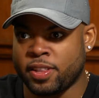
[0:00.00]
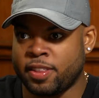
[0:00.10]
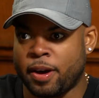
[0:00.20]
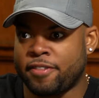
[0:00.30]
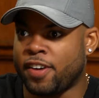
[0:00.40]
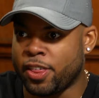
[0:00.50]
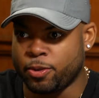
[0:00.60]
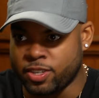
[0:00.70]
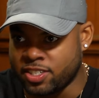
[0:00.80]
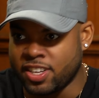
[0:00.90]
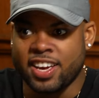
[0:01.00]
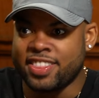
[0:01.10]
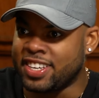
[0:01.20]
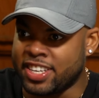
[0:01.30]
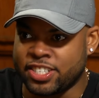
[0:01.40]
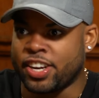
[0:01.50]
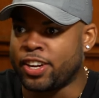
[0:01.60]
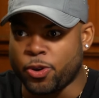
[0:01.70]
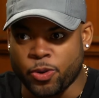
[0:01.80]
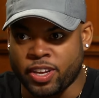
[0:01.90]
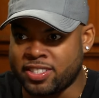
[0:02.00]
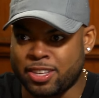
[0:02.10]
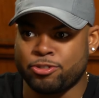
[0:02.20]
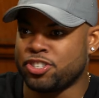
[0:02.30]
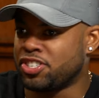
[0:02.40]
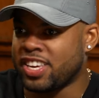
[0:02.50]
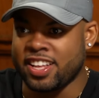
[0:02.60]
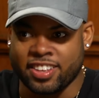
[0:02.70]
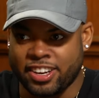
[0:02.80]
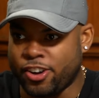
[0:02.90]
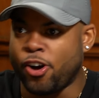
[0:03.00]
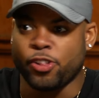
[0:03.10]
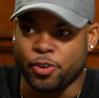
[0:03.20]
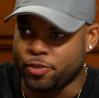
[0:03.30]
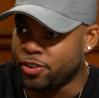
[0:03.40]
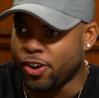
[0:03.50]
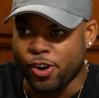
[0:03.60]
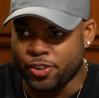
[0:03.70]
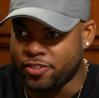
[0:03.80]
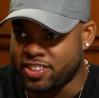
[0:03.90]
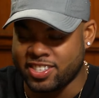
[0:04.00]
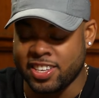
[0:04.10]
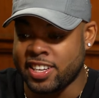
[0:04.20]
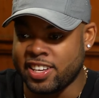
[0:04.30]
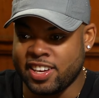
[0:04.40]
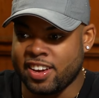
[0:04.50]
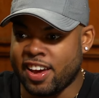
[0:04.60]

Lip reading: and then my father was the DJ in Queens that was just killing it all over the city,